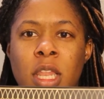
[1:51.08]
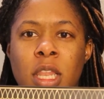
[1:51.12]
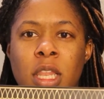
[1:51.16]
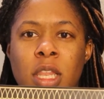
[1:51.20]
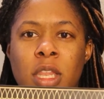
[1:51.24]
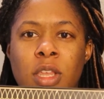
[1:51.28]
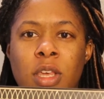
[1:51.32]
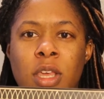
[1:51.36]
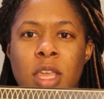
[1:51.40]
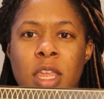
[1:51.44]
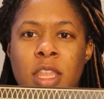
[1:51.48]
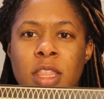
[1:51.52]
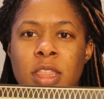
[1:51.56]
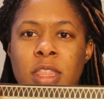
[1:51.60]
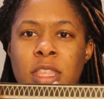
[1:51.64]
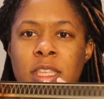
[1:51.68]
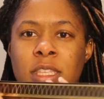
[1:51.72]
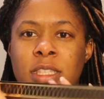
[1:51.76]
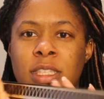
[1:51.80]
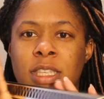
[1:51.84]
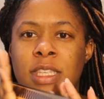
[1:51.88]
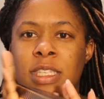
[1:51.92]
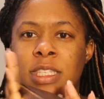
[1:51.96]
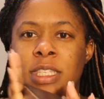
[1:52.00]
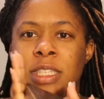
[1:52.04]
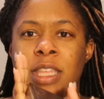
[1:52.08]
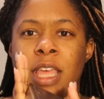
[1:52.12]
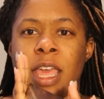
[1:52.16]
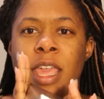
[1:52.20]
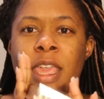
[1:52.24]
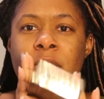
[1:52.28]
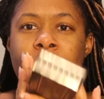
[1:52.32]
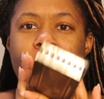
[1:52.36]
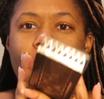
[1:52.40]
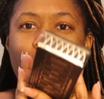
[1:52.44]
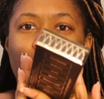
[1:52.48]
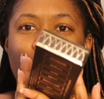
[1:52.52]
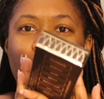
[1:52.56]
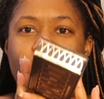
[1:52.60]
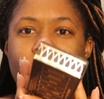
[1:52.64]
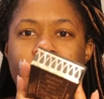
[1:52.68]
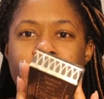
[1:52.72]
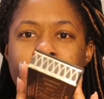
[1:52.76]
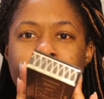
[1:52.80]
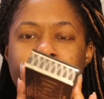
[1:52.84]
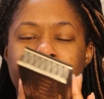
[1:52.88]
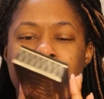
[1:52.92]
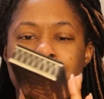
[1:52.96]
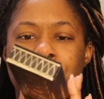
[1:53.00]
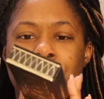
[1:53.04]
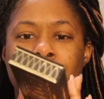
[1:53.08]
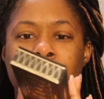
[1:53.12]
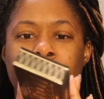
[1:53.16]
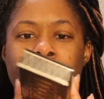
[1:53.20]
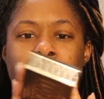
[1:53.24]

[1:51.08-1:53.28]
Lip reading: look at this. It's like an